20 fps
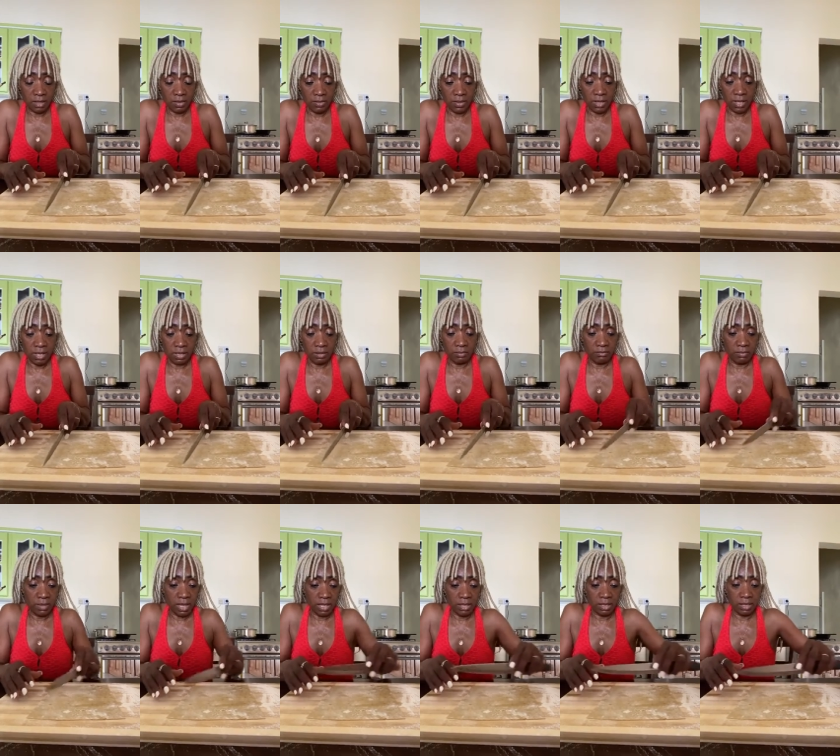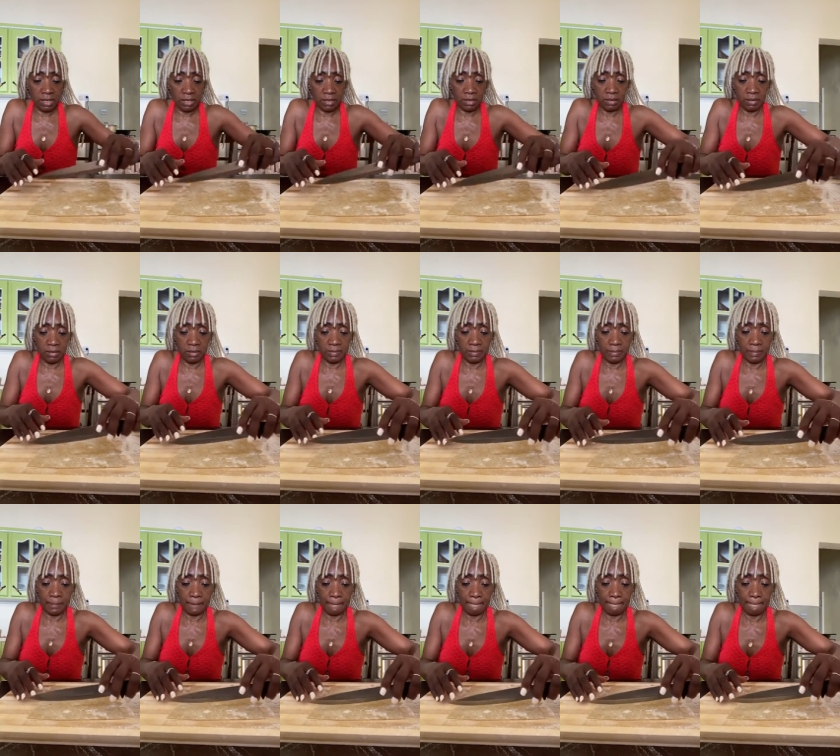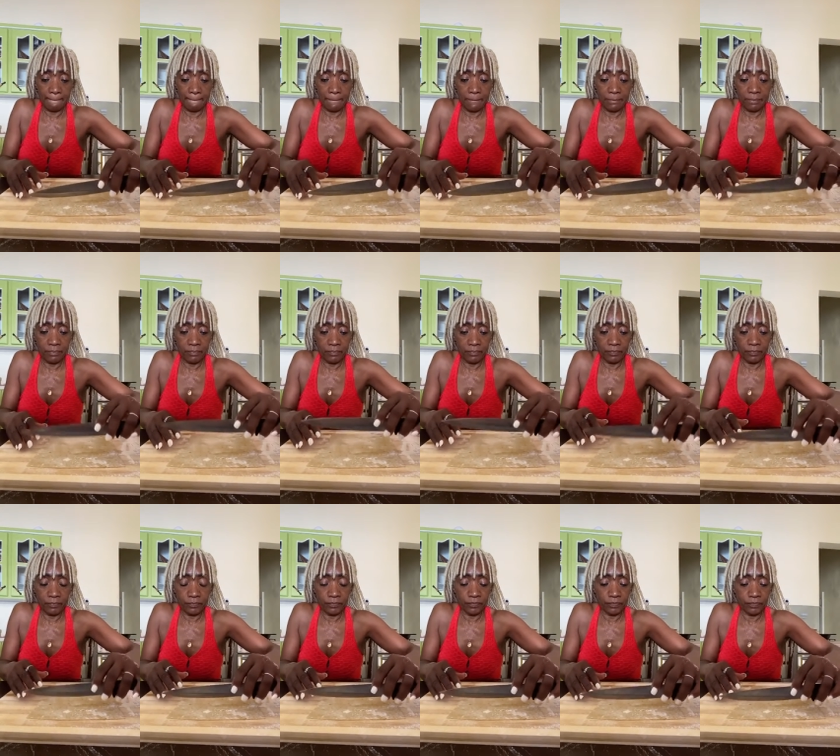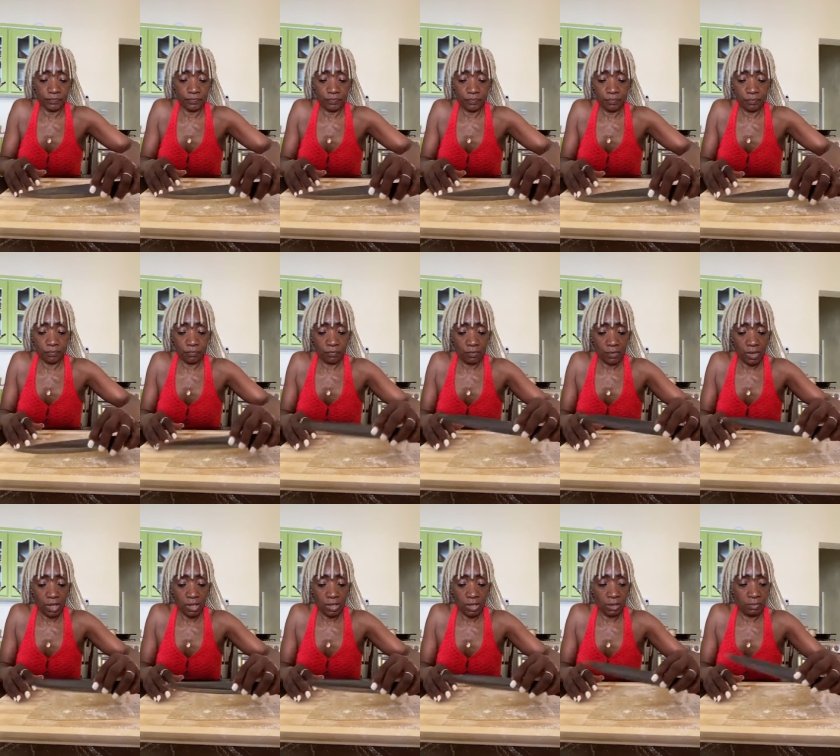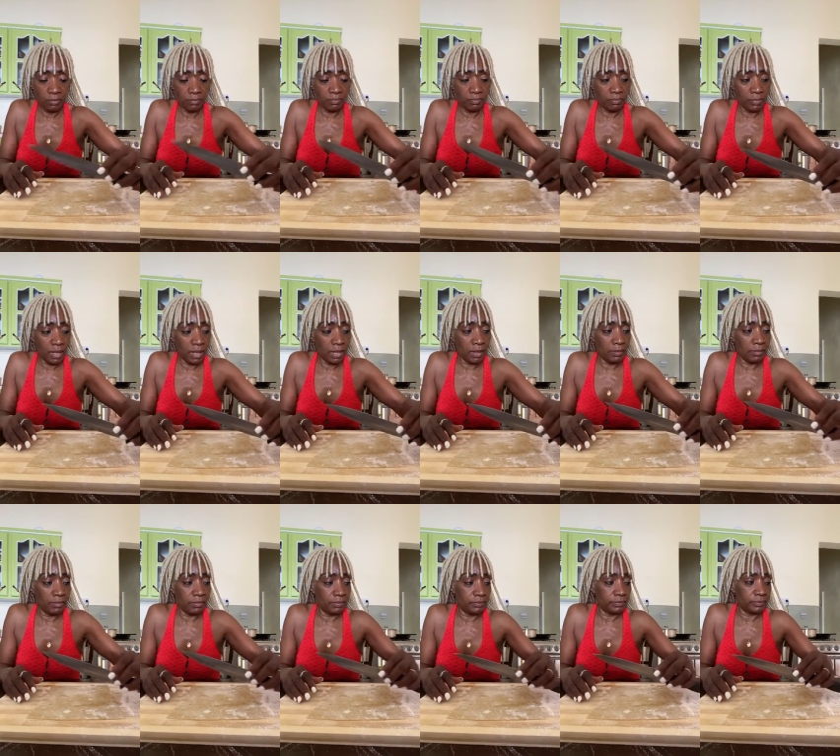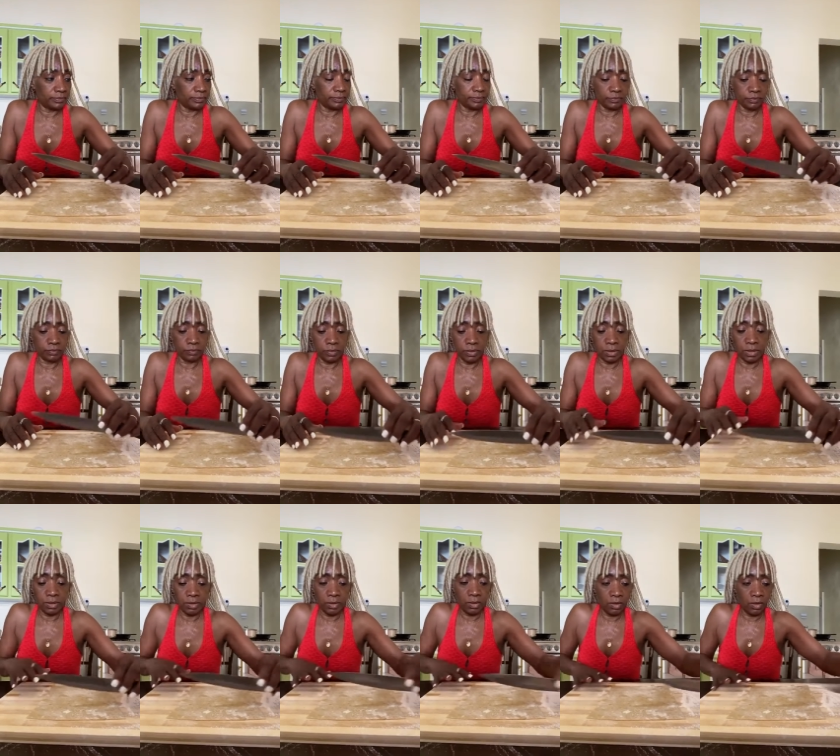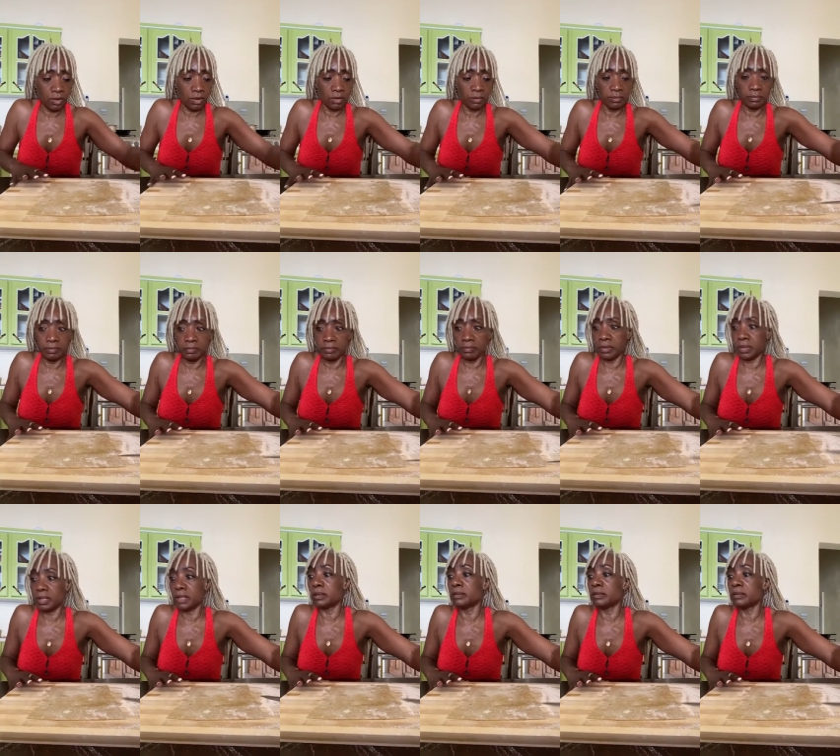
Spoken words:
ahead and kind of marinate those ahead of time in that chili seasoning.